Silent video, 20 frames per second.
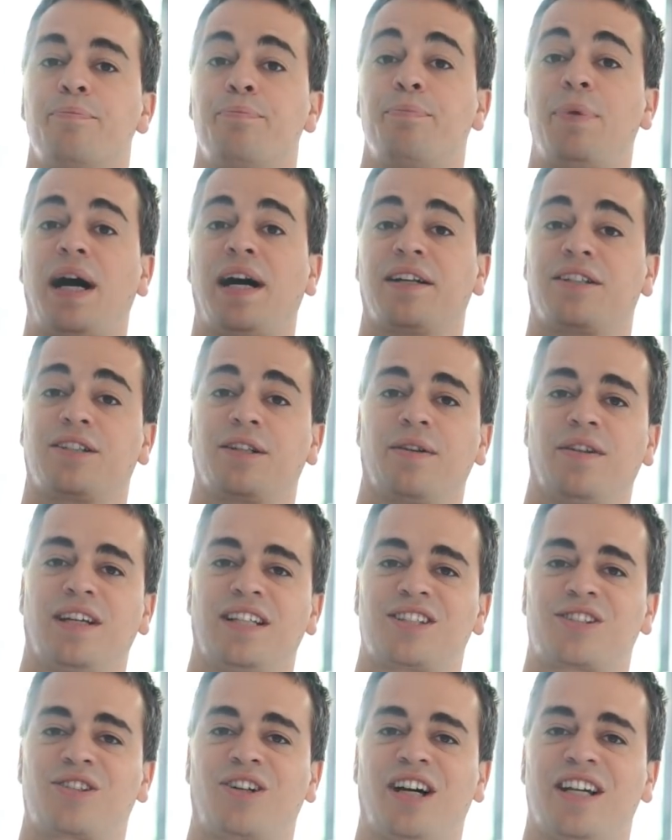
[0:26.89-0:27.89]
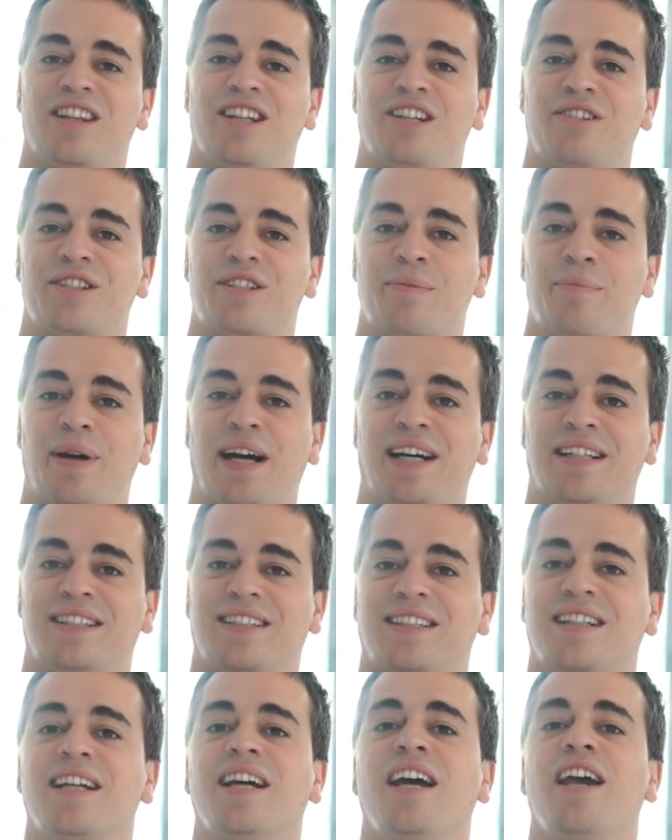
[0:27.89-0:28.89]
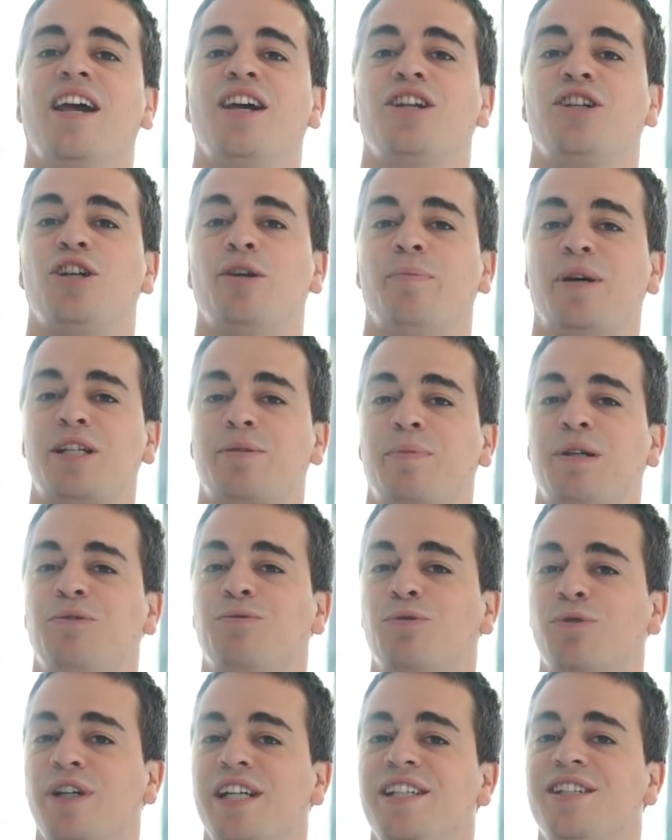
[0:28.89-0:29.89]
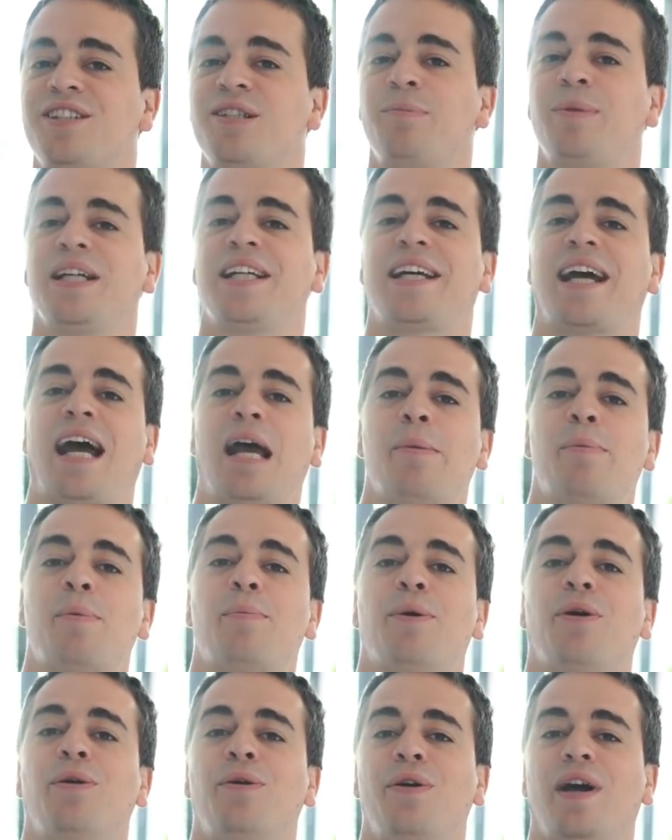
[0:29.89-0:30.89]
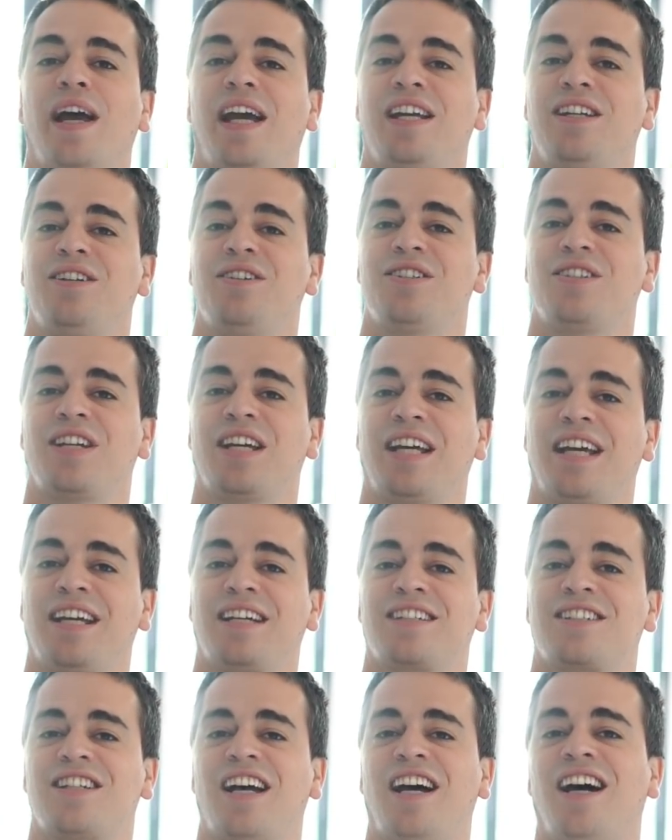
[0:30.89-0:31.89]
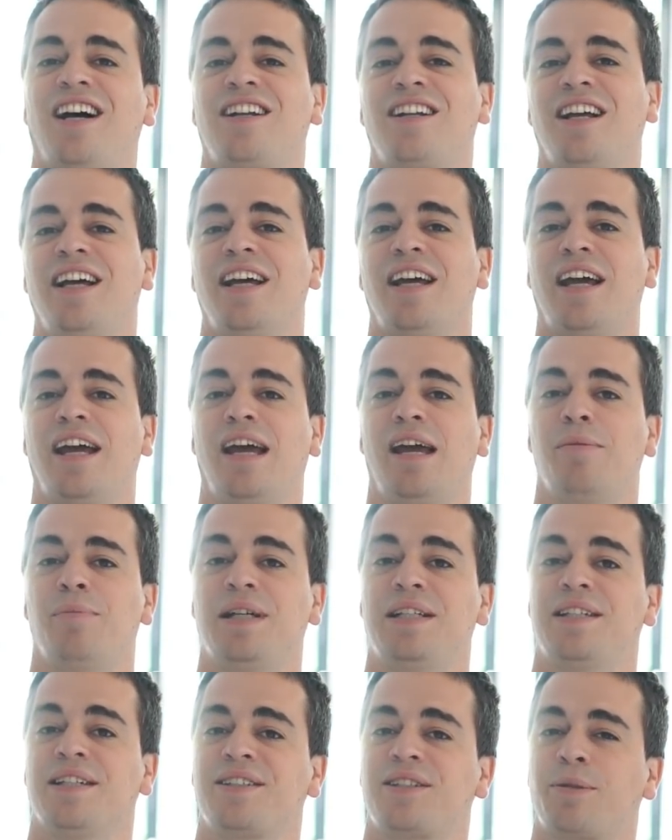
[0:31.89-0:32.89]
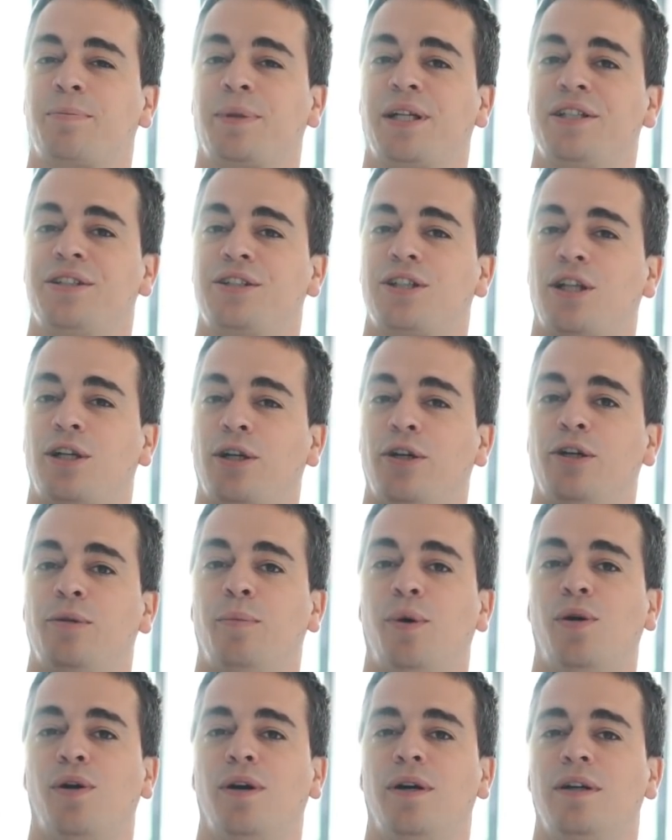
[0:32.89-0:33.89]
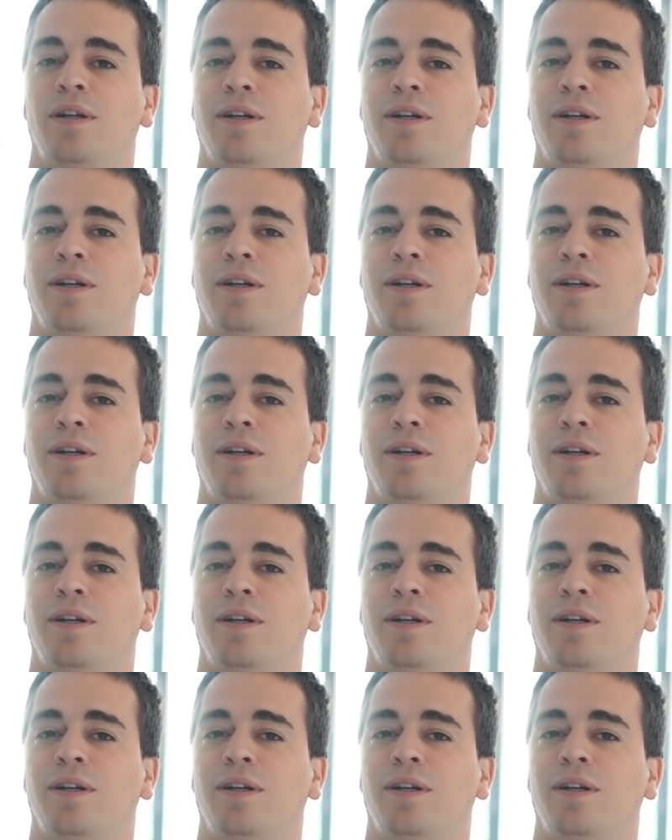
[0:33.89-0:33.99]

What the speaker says: But, that's right, there is a but. You must be reasonably capable at using Excel and be disciplined to learn more.